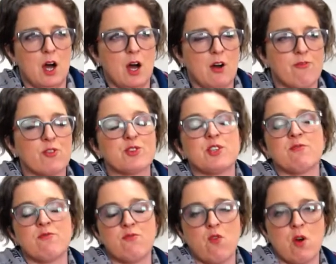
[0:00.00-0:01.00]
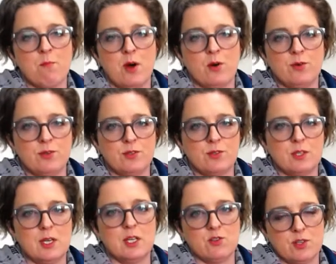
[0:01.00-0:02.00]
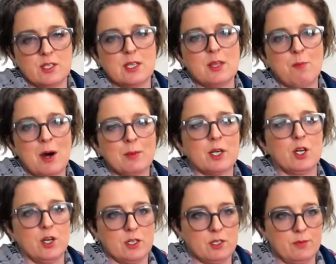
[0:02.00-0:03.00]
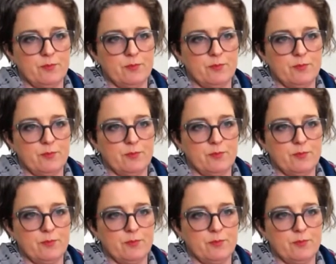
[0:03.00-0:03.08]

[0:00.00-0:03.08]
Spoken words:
first and foremost interest in the public good.